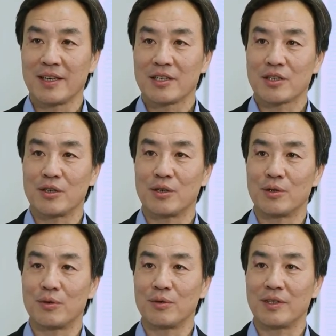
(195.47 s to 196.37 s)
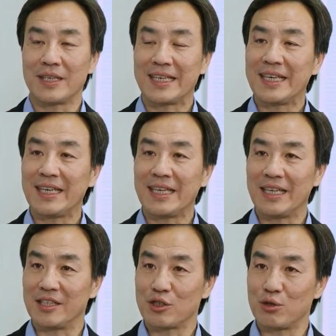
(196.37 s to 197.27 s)
So the key
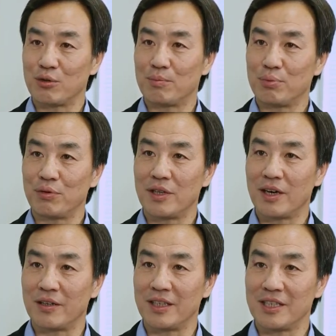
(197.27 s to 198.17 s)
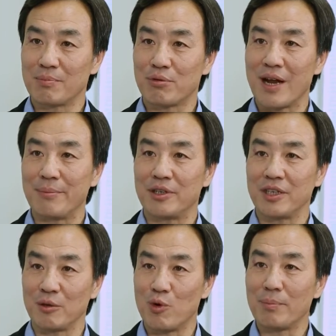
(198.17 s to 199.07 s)
is to put all these parameters
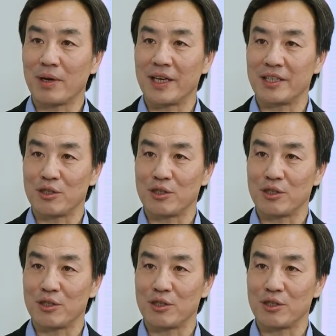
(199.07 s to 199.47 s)
in one place